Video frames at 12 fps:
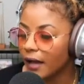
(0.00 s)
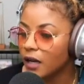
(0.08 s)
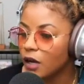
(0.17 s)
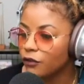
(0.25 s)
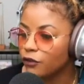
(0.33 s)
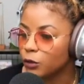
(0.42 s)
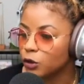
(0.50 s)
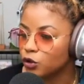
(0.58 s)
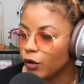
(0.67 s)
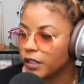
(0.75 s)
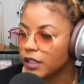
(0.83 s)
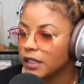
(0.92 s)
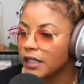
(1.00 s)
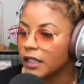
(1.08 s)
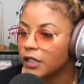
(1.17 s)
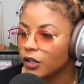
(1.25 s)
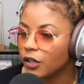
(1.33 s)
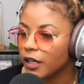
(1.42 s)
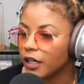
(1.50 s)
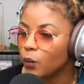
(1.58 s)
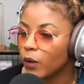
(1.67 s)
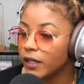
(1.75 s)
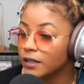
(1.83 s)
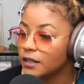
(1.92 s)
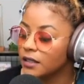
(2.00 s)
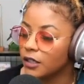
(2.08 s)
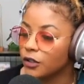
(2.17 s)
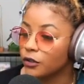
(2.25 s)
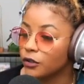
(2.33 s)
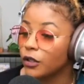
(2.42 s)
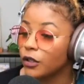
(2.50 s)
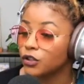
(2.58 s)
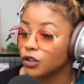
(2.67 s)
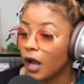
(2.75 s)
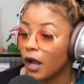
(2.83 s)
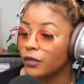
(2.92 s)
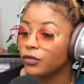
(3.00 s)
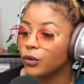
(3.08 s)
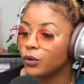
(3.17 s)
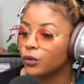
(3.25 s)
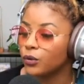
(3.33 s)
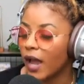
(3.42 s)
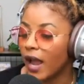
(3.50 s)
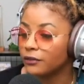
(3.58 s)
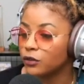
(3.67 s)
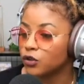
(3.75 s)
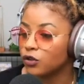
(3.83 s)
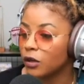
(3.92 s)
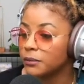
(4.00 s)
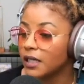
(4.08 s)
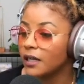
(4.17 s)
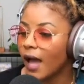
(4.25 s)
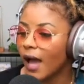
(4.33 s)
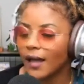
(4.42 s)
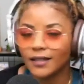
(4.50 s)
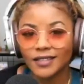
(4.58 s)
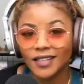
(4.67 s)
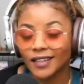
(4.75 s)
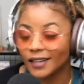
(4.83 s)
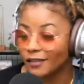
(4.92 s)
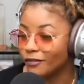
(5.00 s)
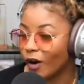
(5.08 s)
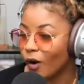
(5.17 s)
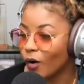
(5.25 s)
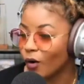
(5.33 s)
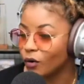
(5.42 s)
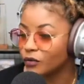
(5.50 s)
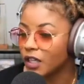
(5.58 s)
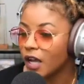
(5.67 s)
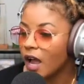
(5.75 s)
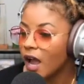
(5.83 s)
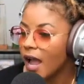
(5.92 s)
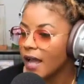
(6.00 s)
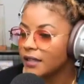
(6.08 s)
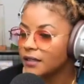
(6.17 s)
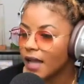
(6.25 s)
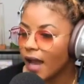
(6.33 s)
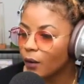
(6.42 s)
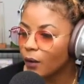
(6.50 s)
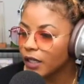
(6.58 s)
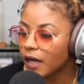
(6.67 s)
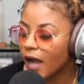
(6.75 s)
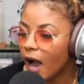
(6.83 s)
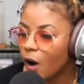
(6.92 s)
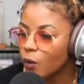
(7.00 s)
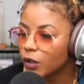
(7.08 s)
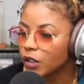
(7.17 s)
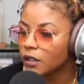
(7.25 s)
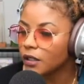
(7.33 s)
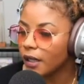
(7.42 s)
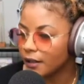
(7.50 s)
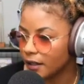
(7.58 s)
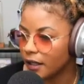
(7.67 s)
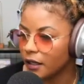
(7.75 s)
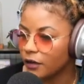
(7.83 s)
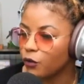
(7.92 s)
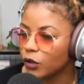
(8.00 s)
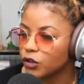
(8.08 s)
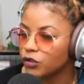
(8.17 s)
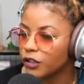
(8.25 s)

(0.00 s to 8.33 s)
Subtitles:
for majority leader, it went to Senator John Thune after Trump declined to get involved, and touting Howard Lutnick for Treasury